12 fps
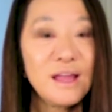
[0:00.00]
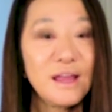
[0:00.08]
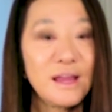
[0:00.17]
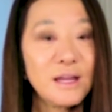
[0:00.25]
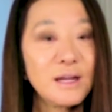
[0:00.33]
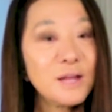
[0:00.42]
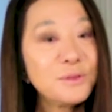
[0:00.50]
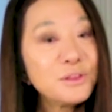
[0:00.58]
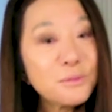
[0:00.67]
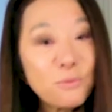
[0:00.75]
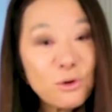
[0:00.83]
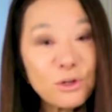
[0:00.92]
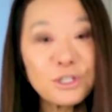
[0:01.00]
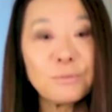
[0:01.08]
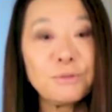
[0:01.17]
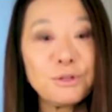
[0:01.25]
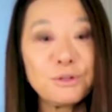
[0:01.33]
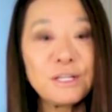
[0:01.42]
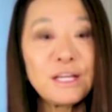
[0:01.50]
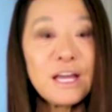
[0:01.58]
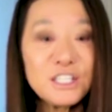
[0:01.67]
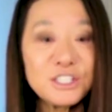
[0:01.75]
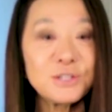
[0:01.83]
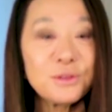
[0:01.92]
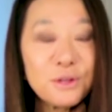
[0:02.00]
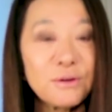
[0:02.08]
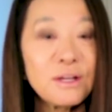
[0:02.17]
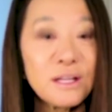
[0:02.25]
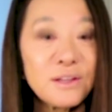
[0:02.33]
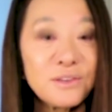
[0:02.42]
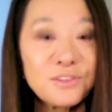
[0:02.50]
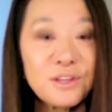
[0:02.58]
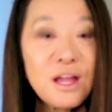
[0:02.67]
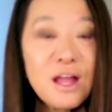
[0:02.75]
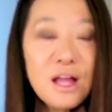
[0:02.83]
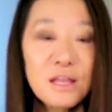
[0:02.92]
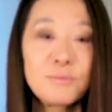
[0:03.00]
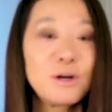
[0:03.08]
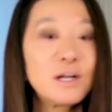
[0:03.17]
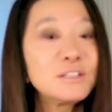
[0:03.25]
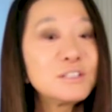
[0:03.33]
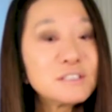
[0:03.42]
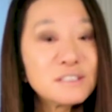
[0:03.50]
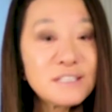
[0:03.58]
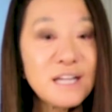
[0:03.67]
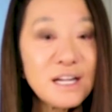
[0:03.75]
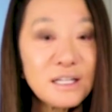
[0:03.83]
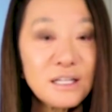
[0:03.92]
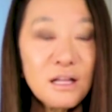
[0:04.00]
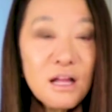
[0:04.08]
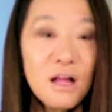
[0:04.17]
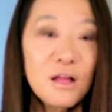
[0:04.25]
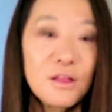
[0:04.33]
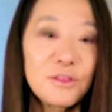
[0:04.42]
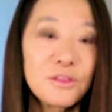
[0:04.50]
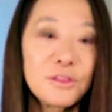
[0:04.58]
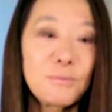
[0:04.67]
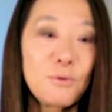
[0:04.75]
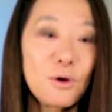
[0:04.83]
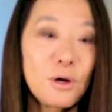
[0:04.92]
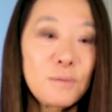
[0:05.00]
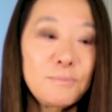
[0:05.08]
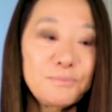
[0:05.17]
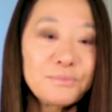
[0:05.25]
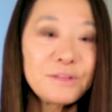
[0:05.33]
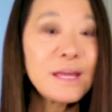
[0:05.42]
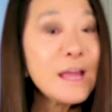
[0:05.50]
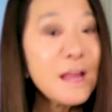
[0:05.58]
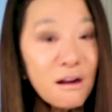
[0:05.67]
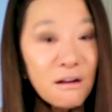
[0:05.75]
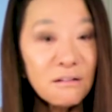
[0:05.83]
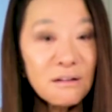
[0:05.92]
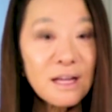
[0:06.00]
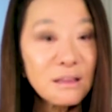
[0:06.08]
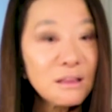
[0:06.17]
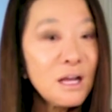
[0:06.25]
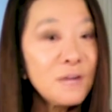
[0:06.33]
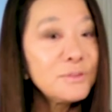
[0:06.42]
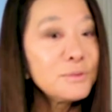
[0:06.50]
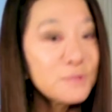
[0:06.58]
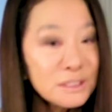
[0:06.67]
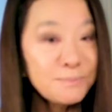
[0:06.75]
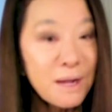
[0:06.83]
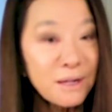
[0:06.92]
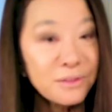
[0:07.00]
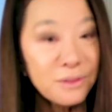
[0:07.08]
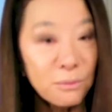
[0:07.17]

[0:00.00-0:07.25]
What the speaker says: And I think the more communication there is, the more understanding, the more care and love and respect there